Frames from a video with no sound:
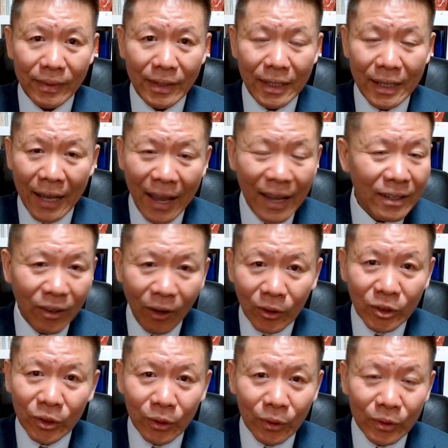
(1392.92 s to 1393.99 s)
and
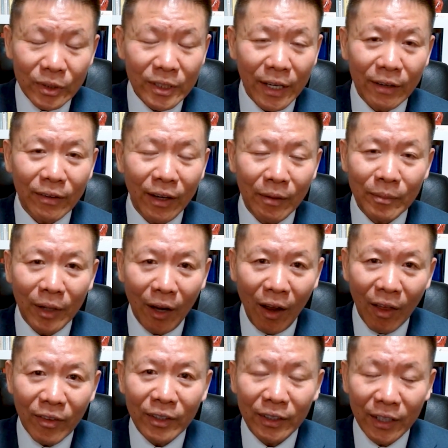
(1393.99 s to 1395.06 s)
also
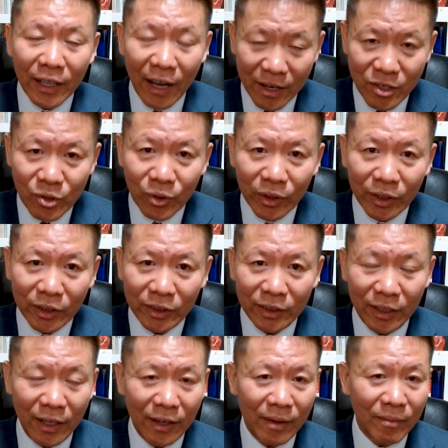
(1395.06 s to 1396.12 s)
other countries
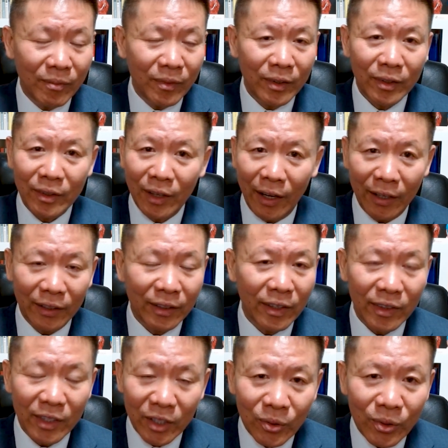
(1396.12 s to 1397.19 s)
like
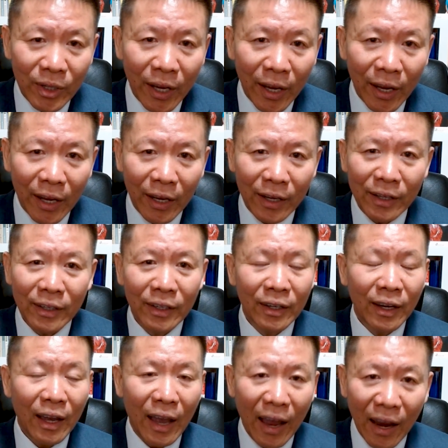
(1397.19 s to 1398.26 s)
in the UK,
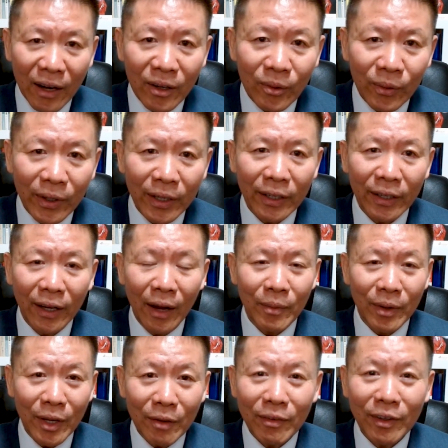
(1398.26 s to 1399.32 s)
Hungary.
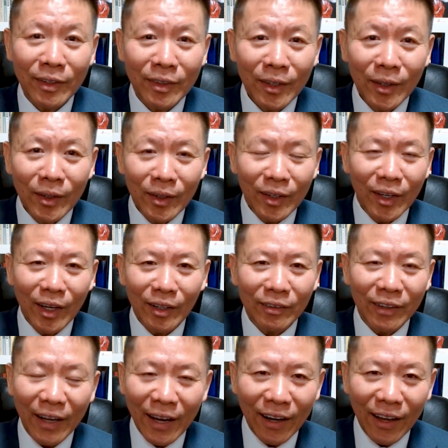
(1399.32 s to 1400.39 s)
Even
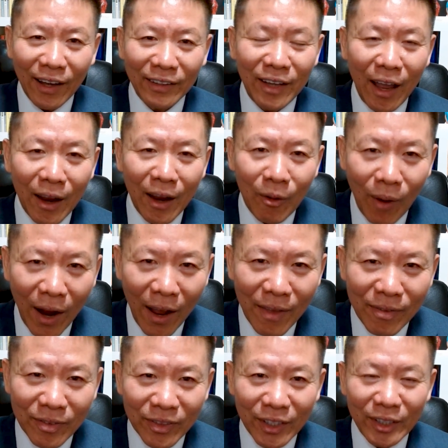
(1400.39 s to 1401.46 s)
our ally
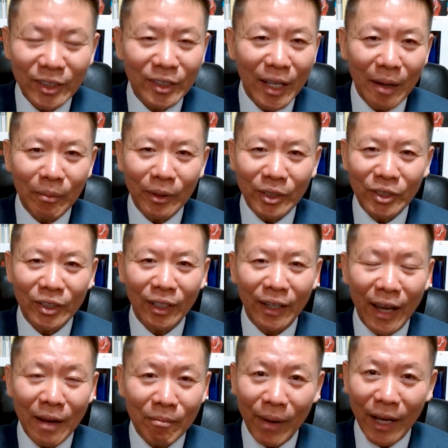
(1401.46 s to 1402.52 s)
Taiwan, they established an
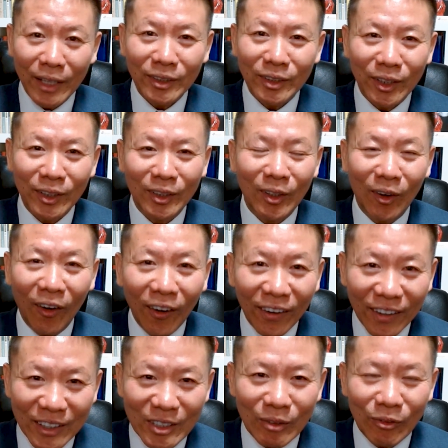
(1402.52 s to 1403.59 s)
ambassador at
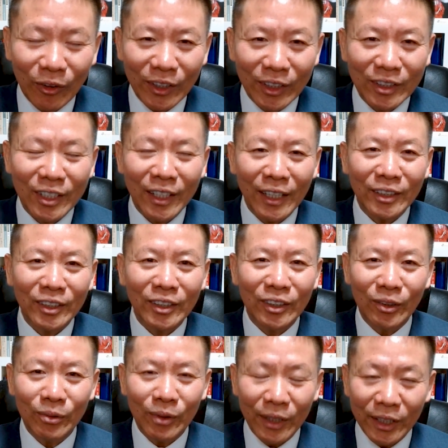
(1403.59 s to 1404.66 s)
large for
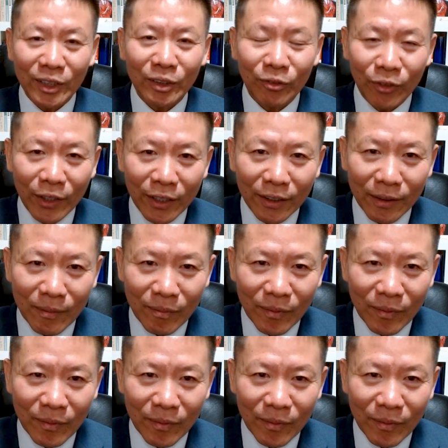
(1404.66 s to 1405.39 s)
international religious freedom.